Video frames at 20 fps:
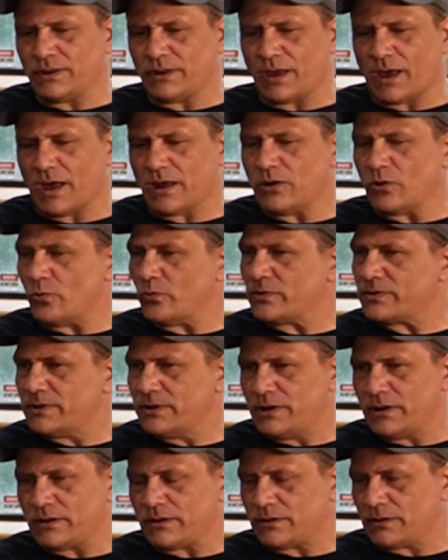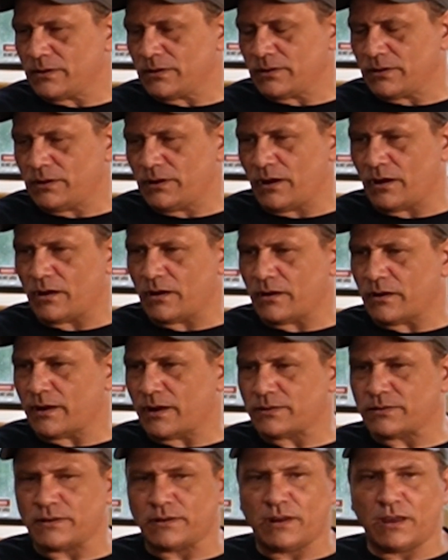I don't see it
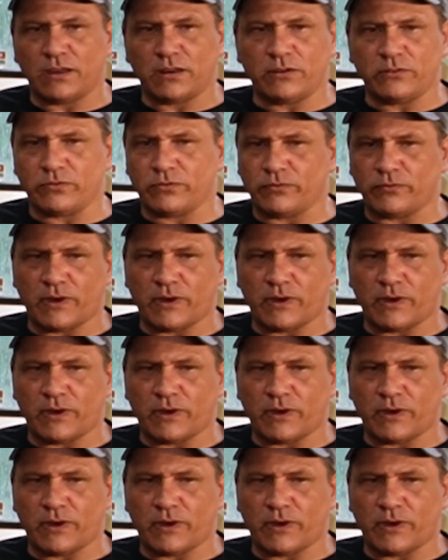as a negative